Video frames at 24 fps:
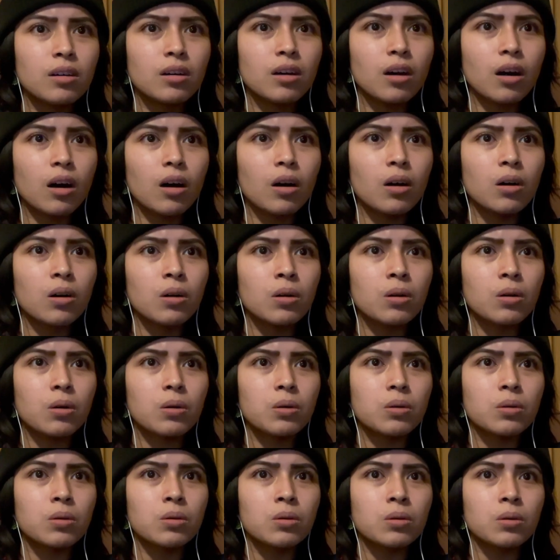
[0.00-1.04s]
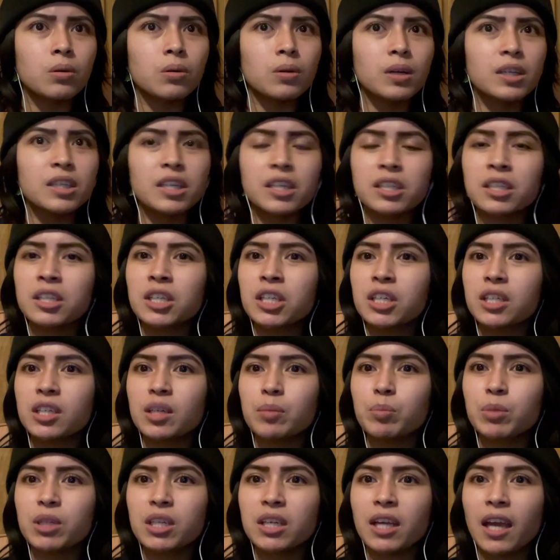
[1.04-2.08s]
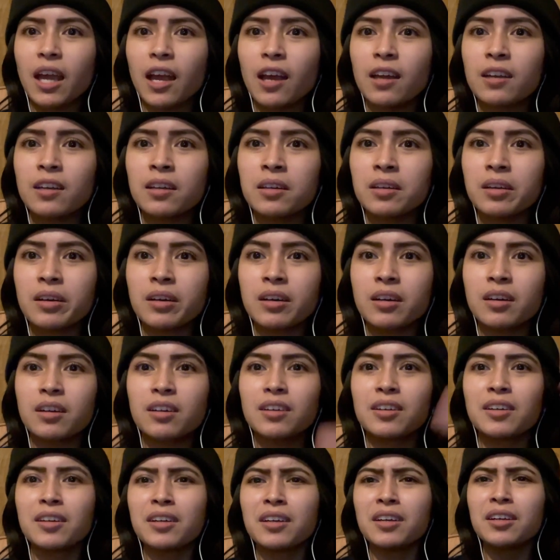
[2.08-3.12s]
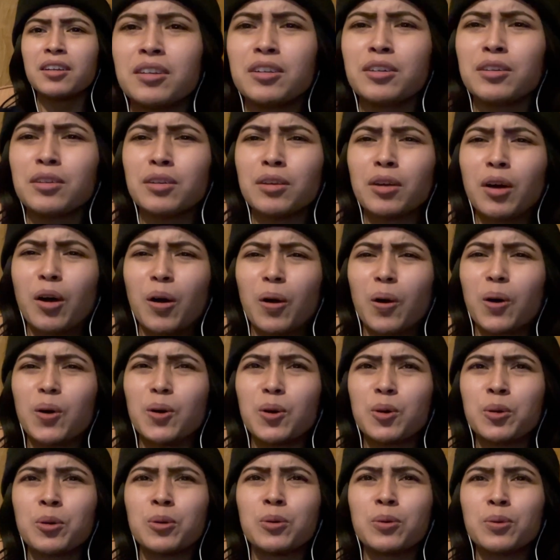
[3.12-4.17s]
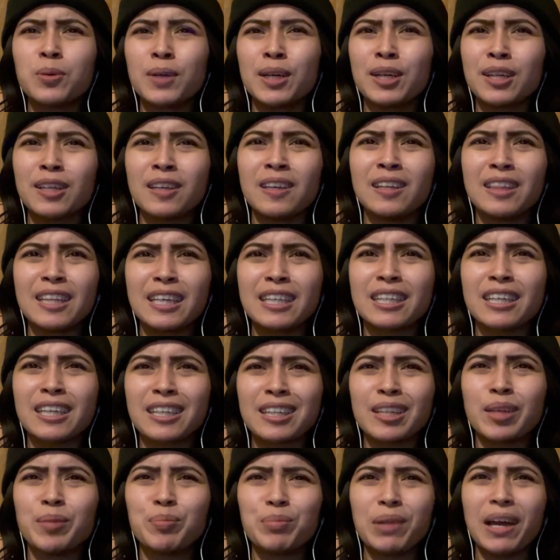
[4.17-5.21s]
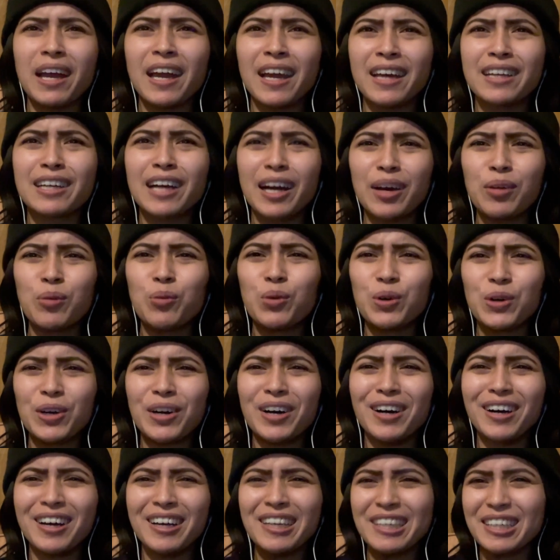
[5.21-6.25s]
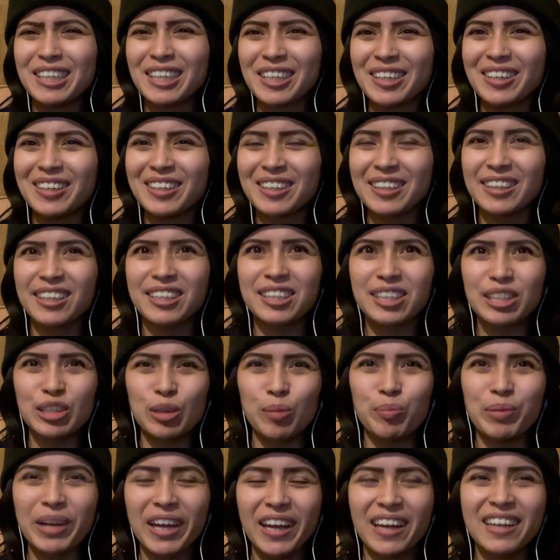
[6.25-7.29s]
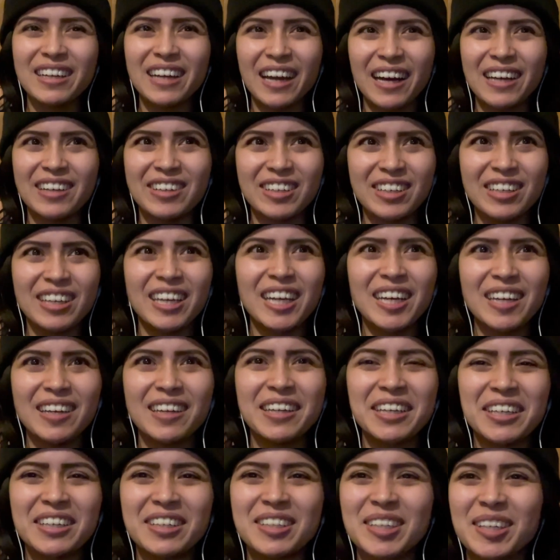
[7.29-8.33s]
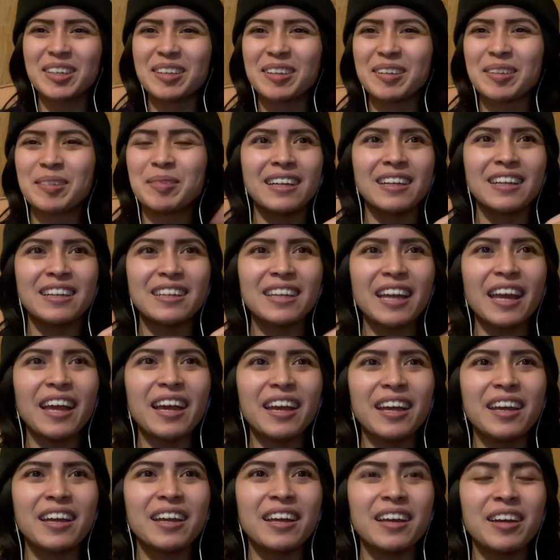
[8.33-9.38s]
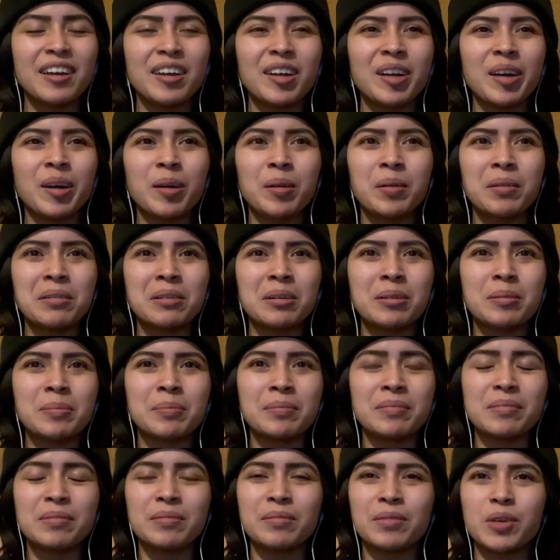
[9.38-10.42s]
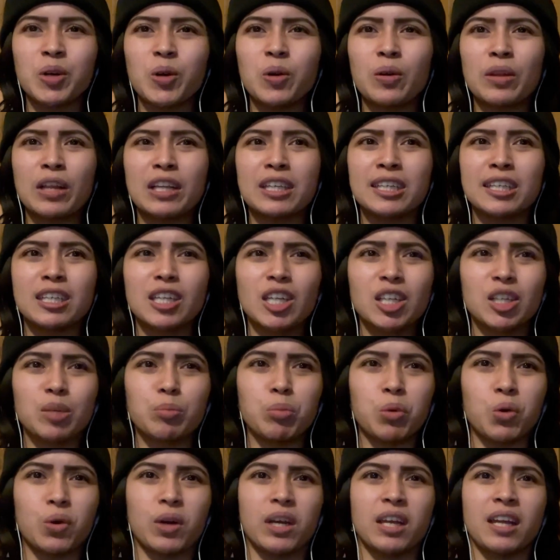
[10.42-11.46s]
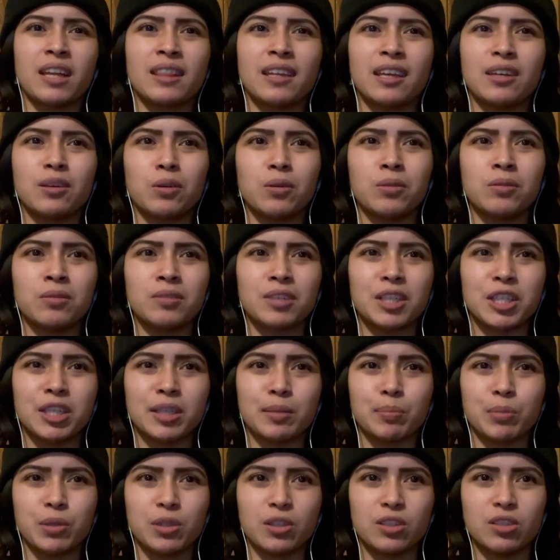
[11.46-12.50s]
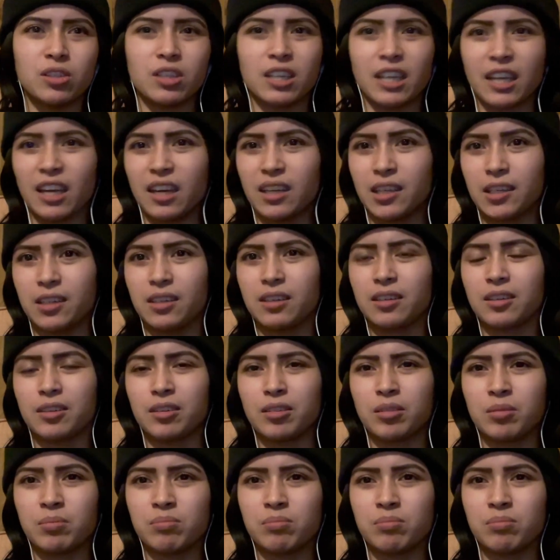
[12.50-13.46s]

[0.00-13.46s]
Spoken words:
Oh, it doesn't ship to Canada. No. This is the bag I want. This is a bag I need. Damn. Oh, that's disappointing. They don't ship it to Canada.